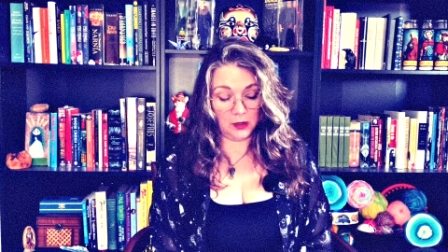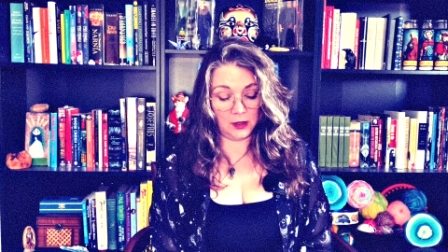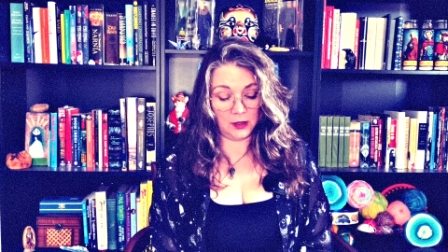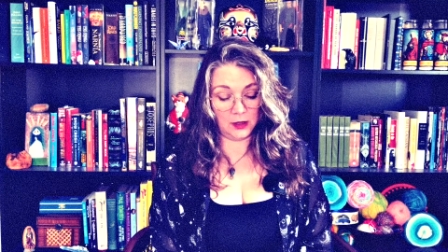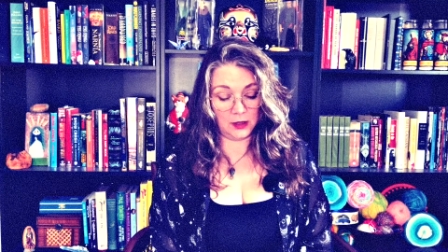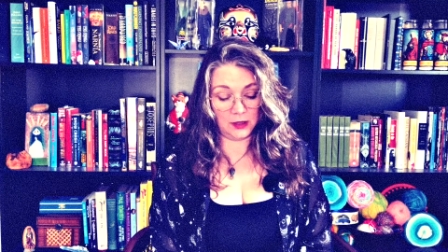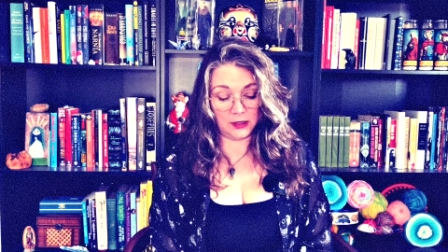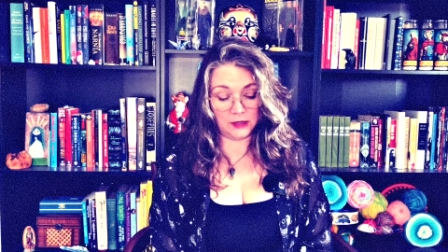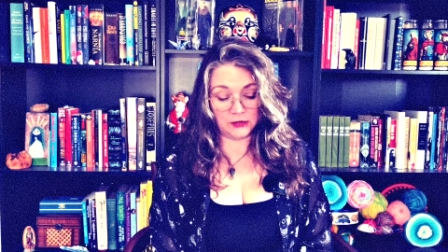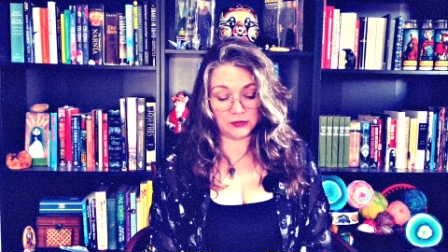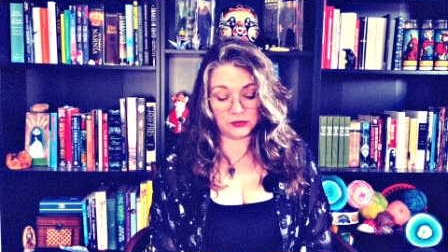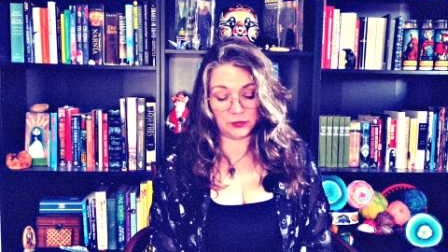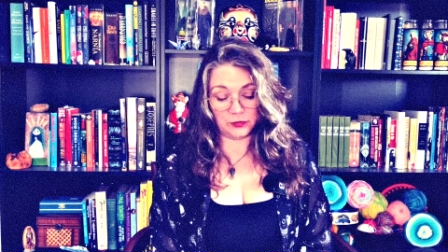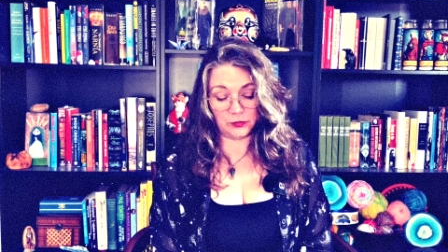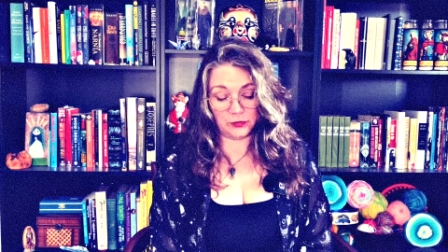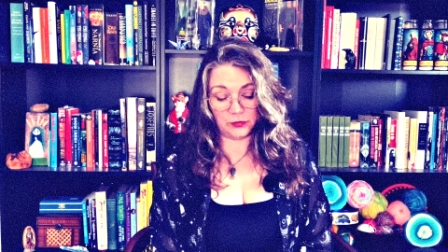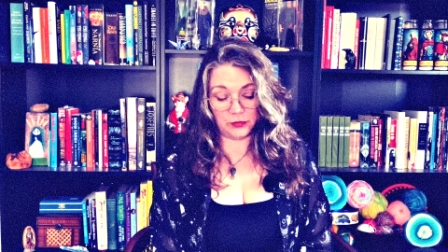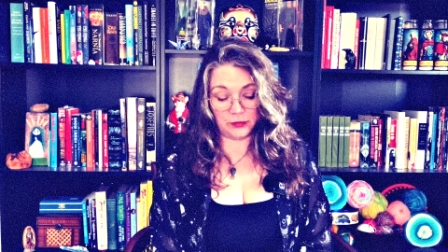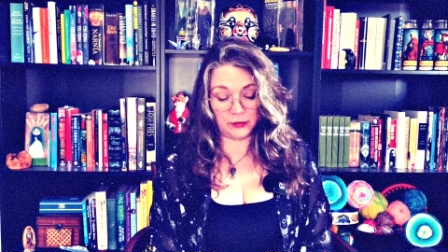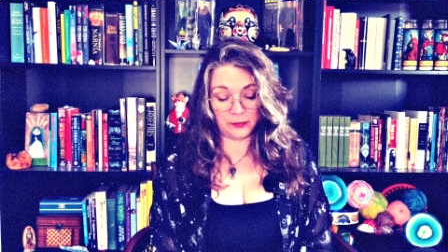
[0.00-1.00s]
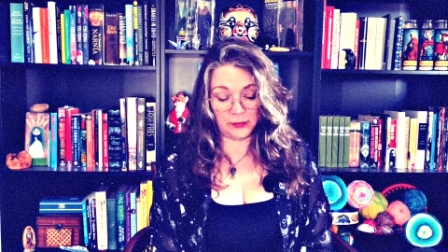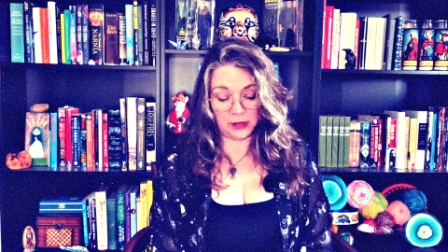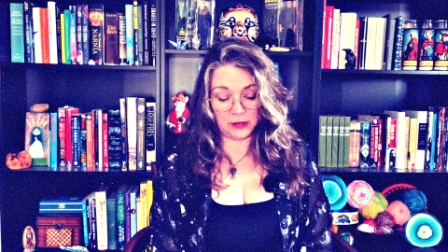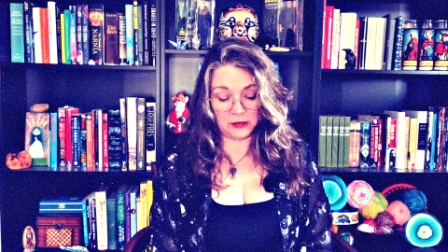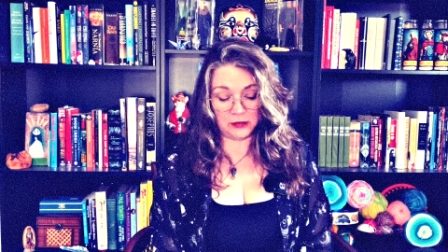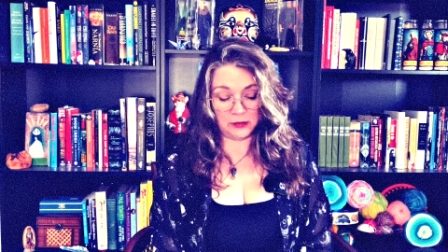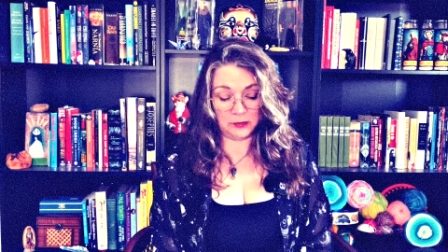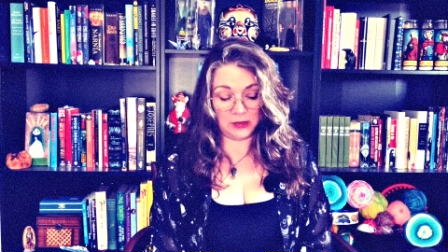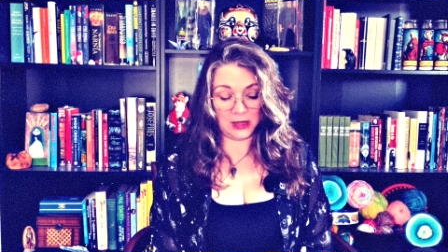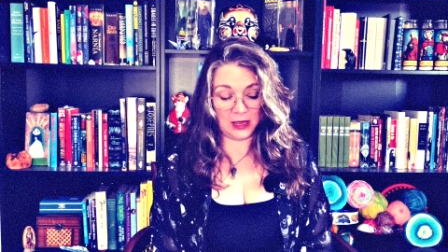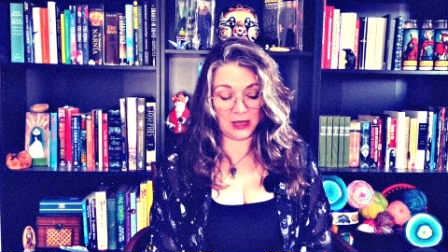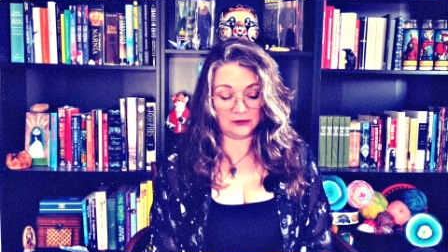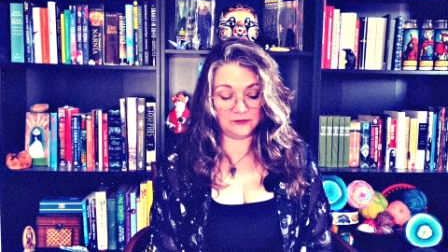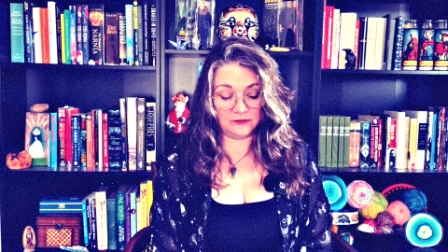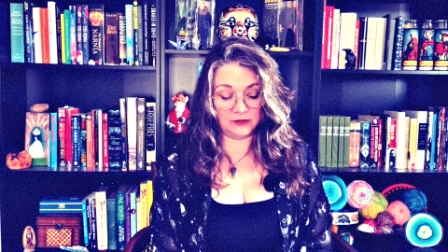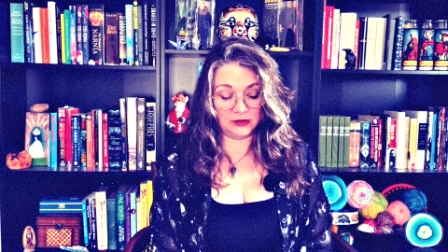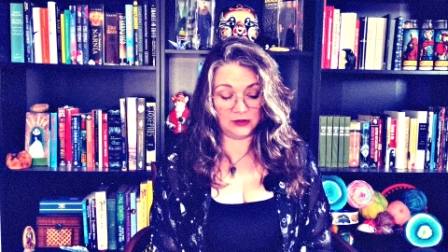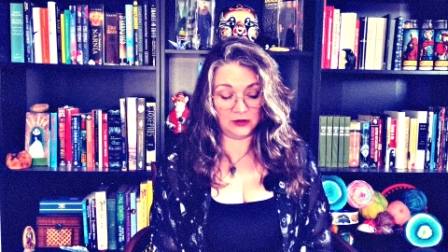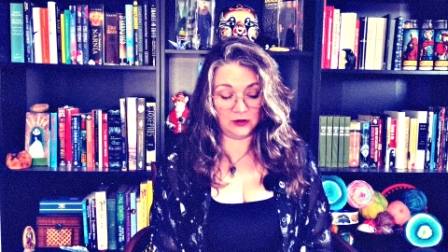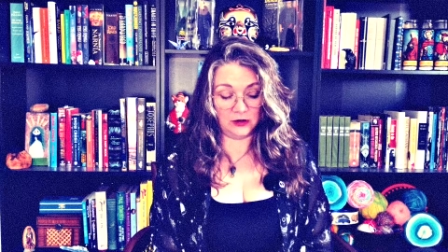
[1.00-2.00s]
I told her about the black
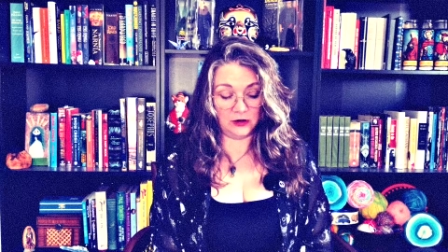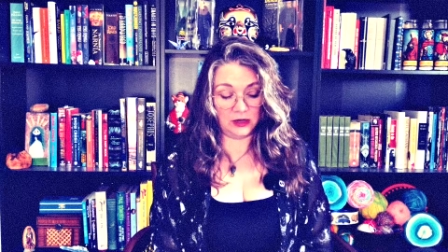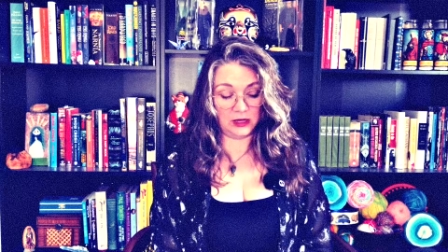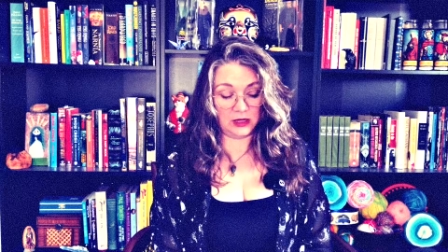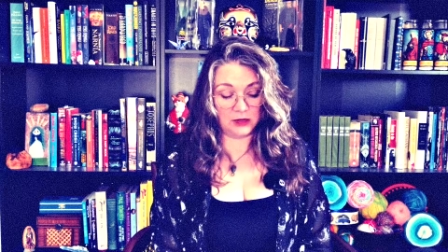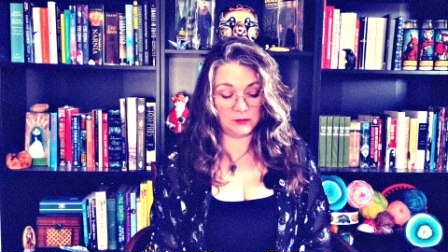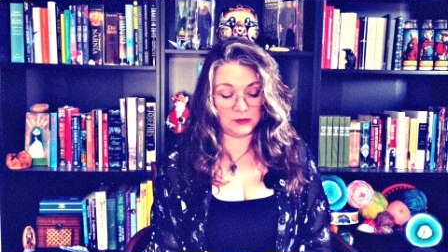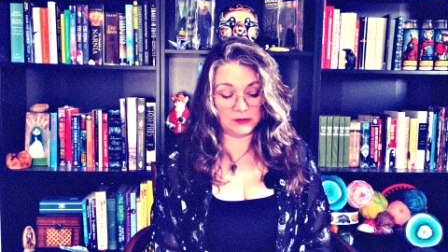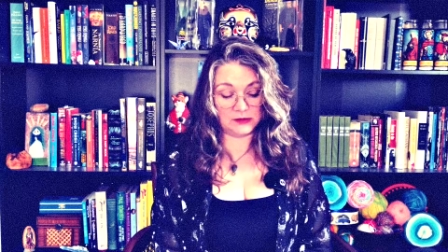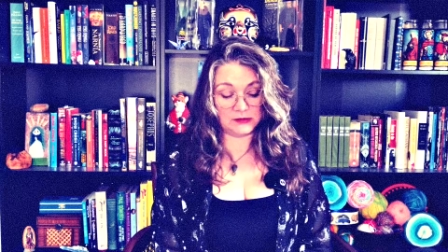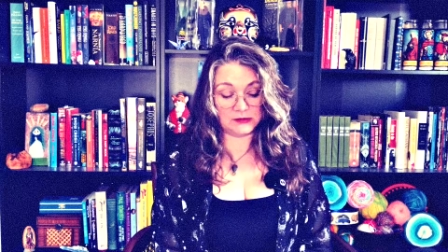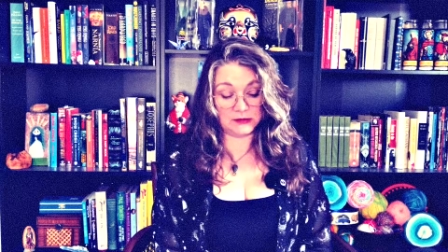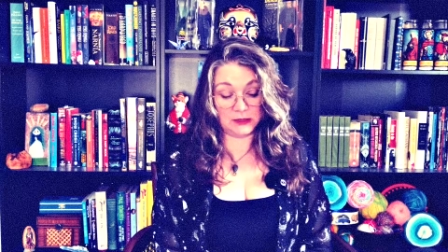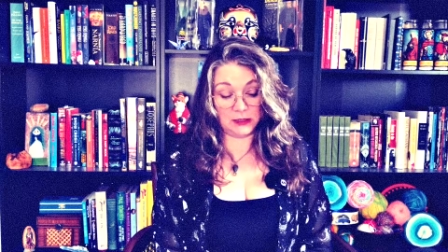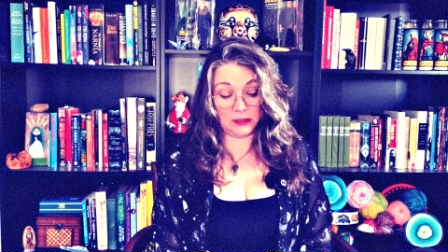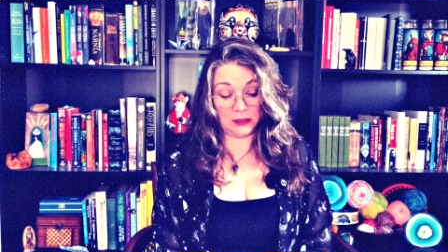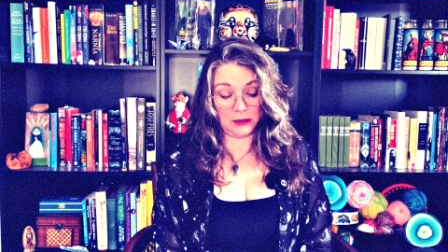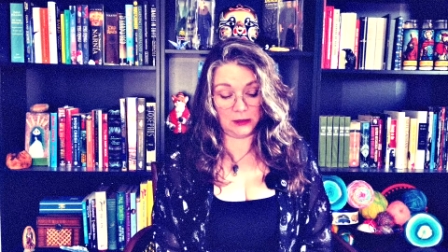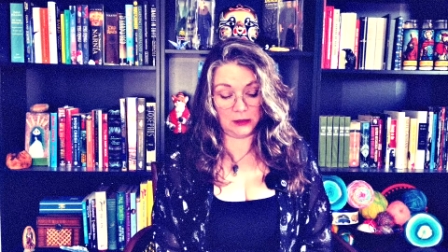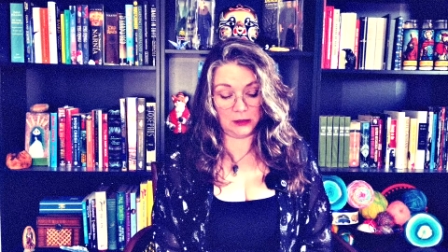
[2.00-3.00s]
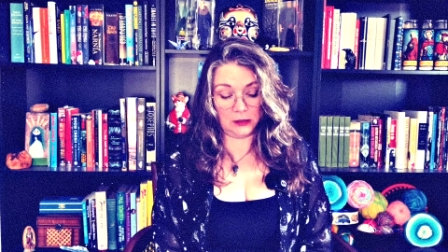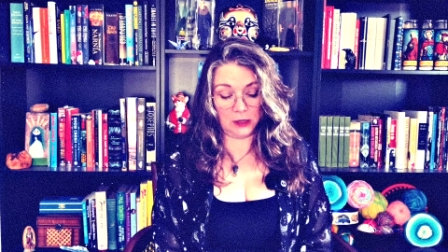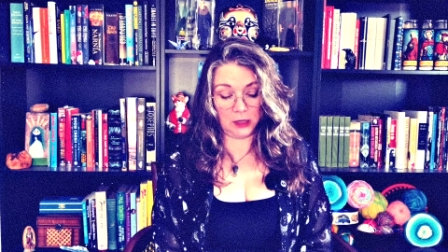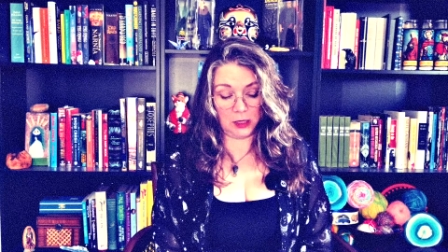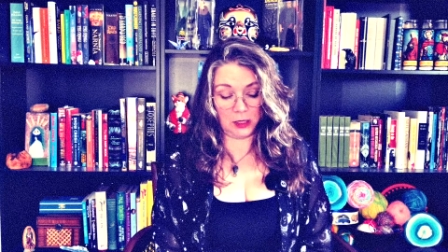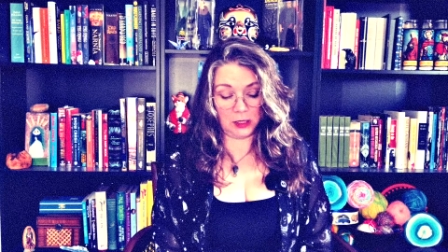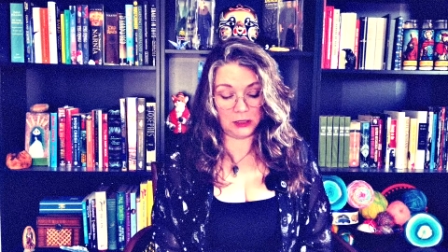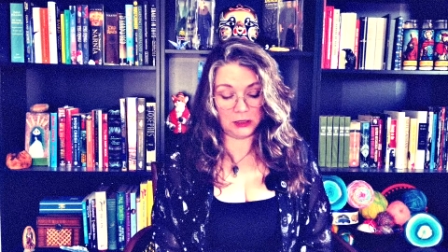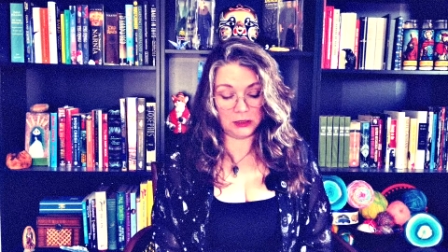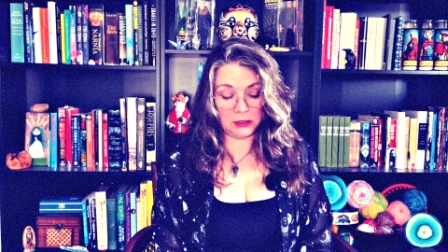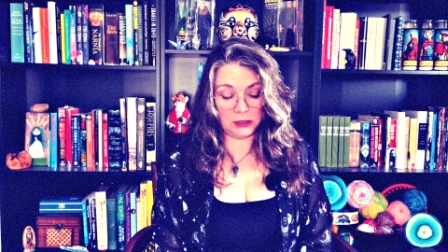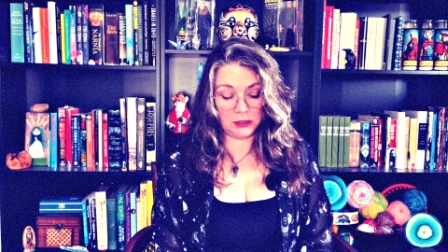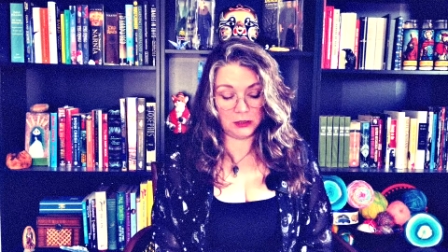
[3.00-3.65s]
figure I had been seeing at night.